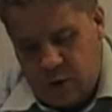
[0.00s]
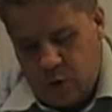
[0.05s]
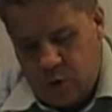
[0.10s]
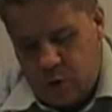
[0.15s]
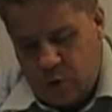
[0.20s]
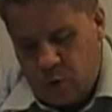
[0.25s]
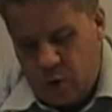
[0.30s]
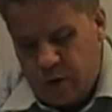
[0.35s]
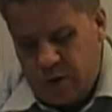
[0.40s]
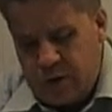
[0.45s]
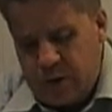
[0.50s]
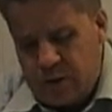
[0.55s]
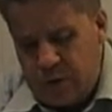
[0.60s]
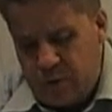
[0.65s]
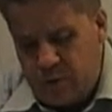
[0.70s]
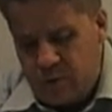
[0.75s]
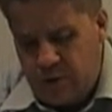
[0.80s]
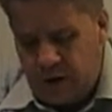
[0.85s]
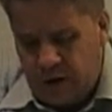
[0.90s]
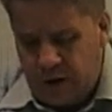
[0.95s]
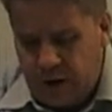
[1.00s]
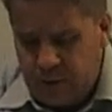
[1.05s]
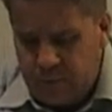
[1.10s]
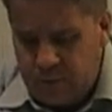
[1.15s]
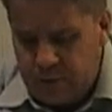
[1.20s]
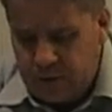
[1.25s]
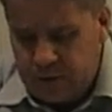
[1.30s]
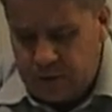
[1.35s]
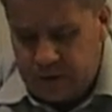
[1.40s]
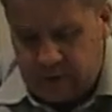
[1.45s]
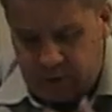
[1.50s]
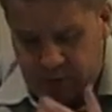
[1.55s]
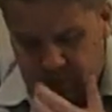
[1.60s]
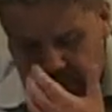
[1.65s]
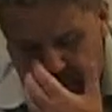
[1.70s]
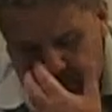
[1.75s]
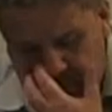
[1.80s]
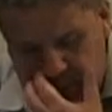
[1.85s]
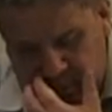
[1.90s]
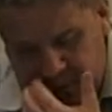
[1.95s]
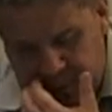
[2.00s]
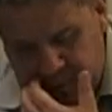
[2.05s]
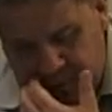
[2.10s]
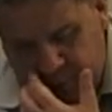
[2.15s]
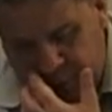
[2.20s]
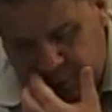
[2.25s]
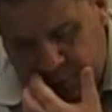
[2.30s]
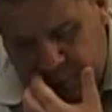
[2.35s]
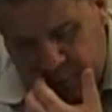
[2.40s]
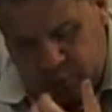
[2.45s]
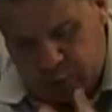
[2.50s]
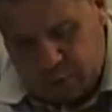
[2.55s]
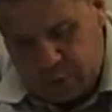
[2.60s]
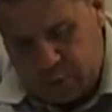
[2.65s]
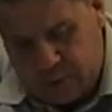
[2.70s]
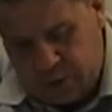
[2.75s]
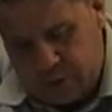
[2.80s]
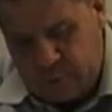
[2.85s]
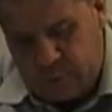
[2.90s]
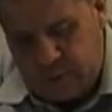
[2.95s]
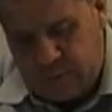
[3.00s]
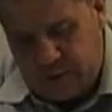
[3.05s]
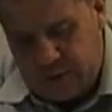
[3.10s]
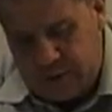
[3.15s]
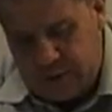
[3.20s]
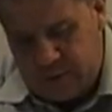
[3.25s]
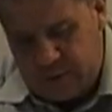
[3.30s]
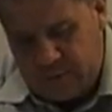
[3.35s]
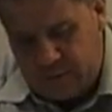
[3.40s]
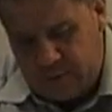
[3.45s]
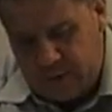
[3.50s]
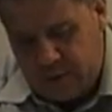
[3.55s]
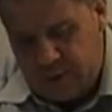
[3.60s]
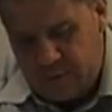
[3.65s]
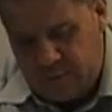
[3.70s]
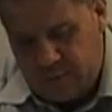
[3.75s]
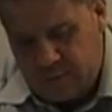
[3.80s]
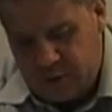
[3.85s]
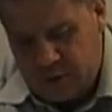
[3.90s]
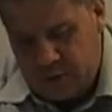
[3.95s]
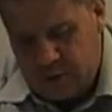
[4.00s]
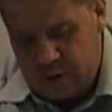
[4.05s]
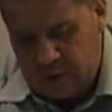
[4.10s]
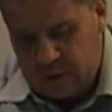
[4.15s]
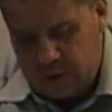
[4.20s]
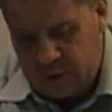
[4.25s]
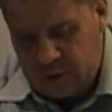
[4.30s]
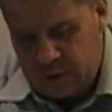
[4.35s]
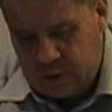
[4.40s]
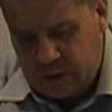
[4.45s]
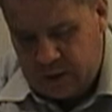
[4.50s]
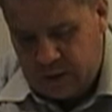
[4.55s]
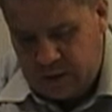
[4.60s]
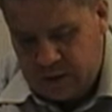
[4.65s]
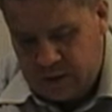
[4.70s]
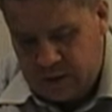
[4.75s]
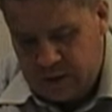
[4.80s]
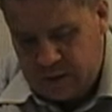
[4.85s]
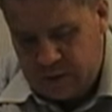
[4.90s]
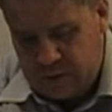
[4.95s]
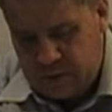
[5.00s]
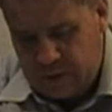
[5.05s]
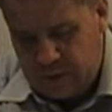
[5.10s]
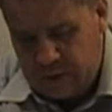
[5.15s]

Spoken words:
According to the reliability and memories of the reporter, this provides the final verdict on the hadith.